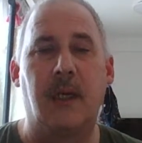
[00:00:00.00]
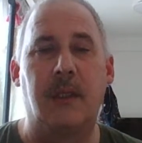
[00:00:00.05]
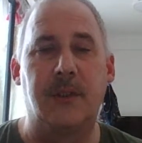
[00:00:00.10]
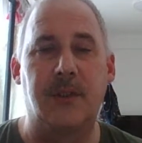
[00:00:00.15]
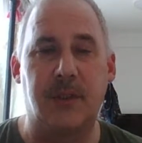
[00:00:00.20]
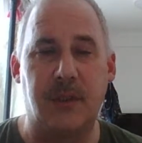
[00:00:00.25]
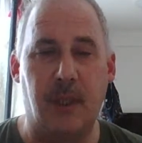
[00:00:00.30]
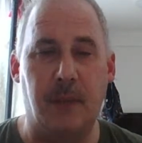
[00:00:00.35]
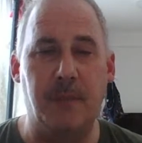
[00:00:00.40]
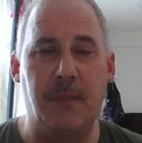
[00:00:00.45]

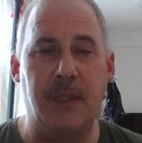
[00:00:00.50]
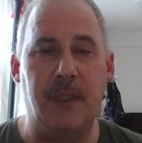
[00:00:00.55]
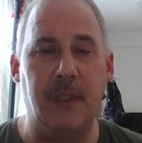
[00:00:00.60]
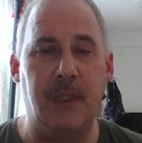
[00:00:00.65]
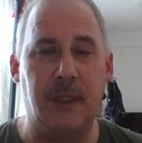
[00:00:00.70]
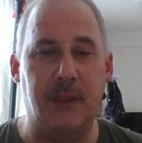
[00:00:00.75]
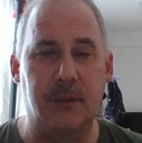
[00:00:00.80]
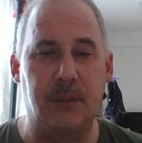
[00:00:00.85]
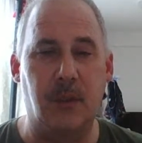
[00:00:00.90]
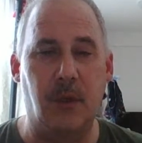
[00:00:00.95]
somebody
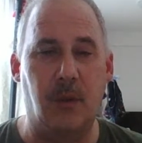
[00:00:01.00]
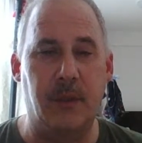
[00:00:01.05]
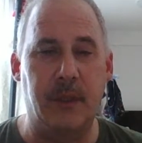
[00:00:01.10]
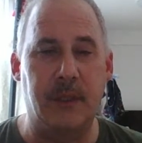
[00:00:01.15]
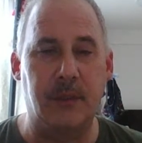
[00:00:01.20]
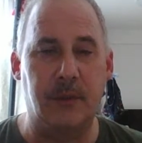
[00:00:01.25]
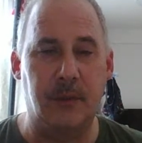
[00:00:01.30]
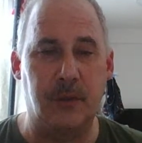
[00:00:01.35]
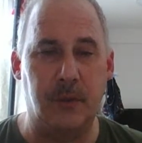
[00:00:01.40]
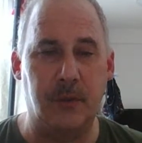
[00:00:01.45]
is
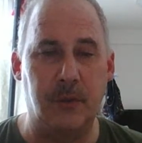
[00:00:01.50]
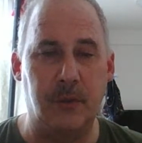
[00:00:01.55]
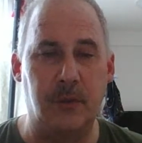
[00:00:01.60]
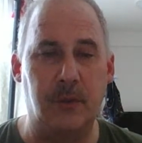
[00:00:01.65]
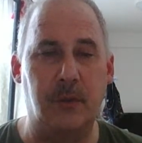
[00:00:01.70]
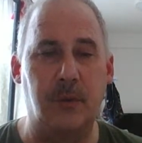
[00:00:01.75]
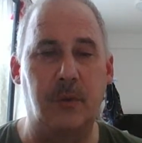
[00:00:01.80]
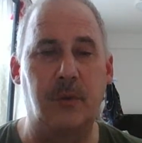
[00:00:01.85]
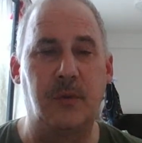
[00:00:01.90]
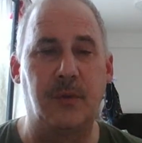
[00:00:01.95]
going
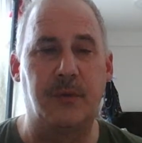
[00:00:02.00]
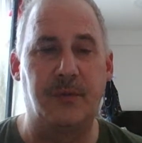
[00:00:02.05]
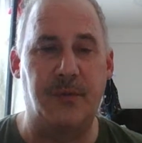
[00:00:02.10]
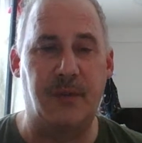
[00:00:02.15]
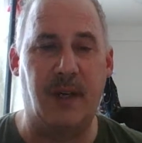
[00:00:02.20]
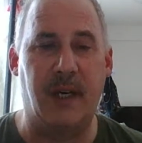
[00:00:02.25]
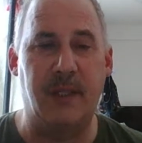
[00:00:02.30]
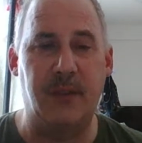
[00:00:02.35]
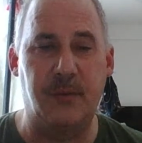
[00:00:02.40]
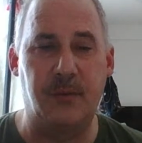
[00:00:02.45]
to
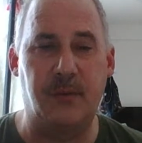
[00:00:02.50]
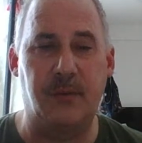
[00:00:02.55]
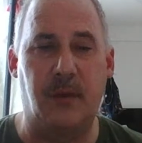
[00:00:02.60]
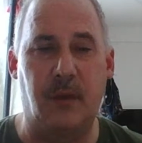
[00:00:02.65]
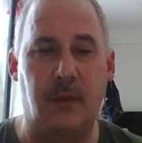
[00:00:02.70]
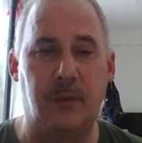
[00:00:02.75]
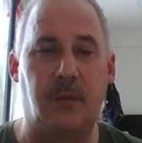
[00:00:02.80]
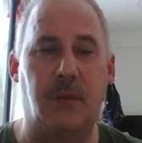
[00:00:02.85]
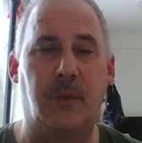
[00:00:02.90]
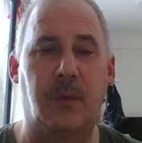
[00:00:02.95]
find
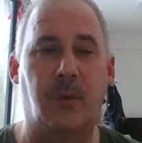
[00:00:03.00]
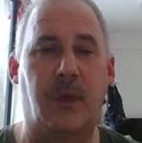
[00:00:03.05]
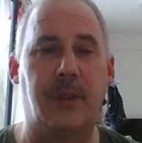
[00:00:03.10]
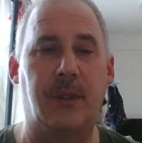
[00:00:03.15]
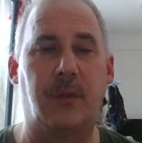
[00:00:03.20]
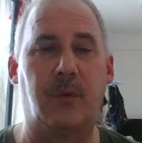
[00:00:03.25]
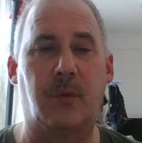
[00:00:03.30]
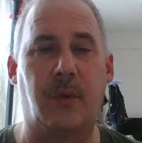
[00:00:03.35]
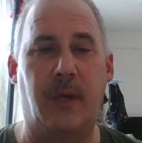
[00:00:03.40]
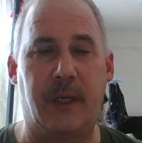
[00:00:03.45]
fault with what
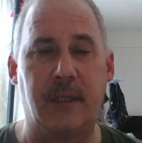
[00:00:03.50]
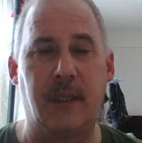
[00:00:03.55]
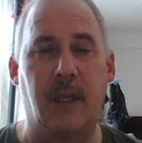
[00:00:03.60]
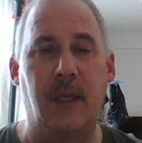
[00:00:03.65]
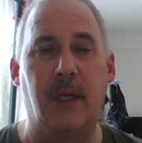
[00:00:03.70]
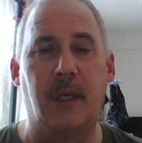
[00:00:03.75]
you write.